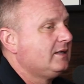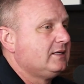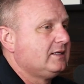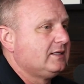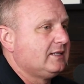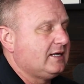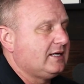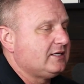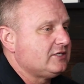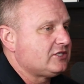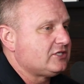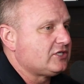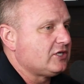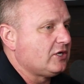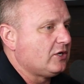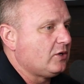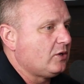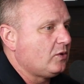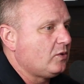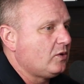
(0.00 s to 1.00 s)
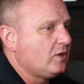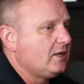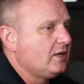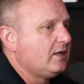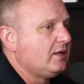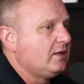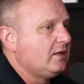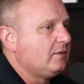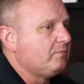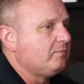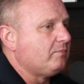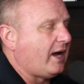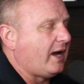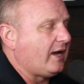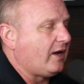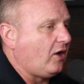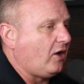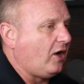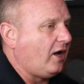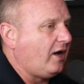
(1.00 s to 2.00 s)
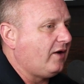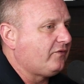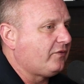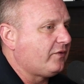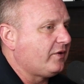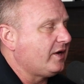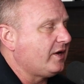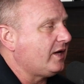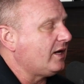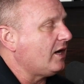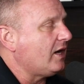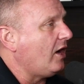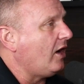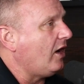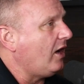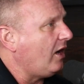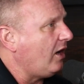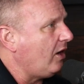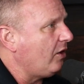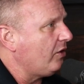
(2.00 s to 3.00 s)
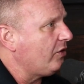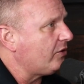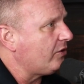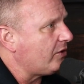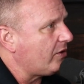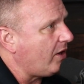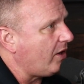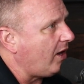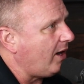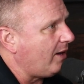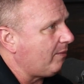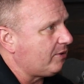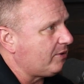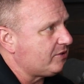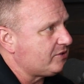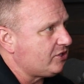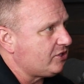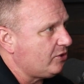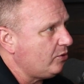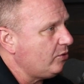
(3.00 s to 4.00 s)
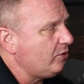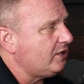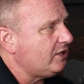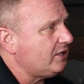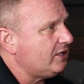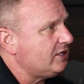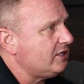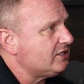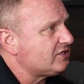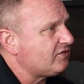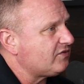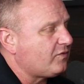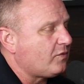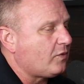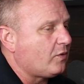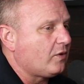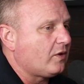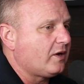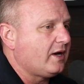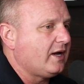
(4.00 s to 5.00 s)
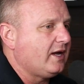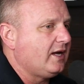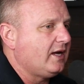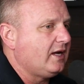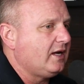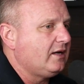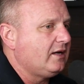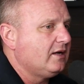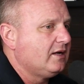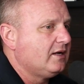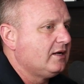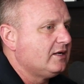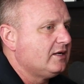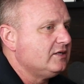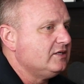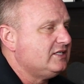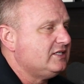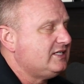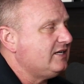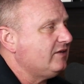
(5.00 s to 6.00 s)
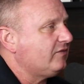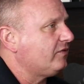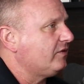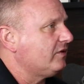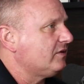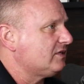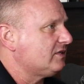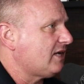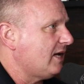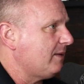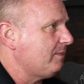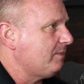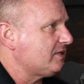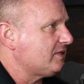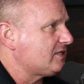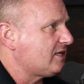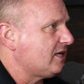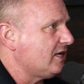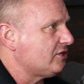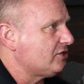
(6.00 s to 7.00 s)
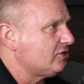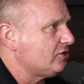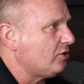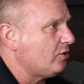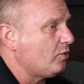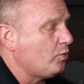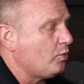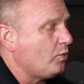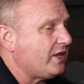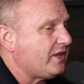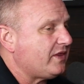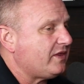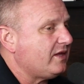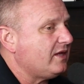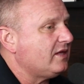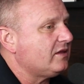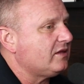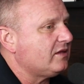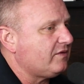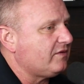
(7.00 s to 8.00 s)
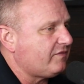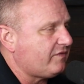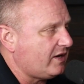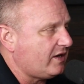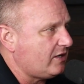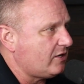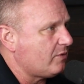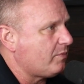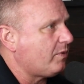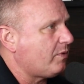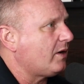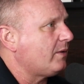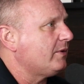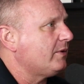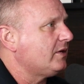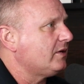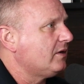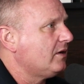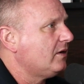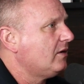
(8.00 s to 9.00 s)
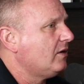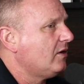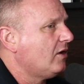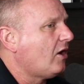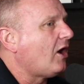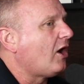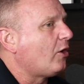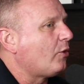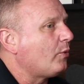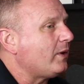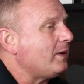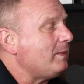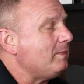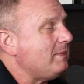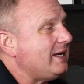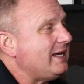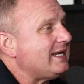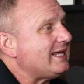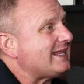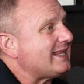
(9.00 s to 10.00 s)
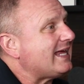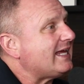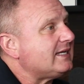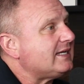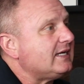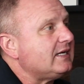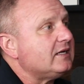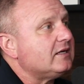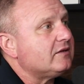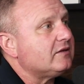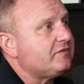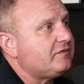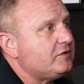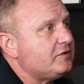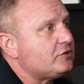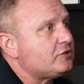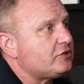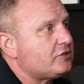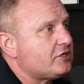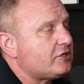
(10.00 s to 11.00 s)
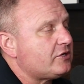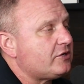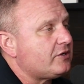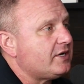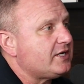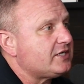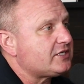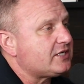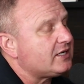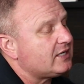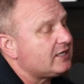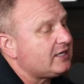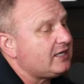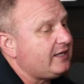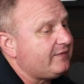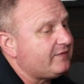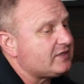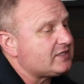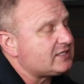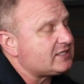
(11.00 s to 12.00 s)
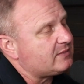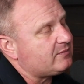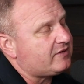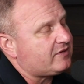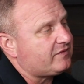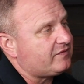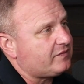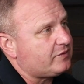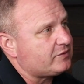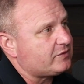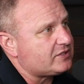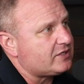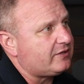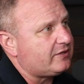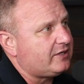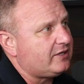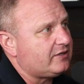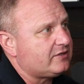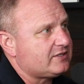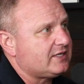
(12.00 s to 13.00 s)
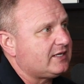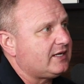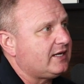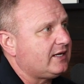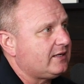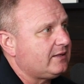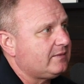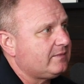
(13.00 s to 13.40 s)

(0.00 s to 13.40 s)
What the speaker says: And so by offering other opportunities for a different type of schedule within the fire department, are we meeting that need of the future generation and even some of the folks that are here today?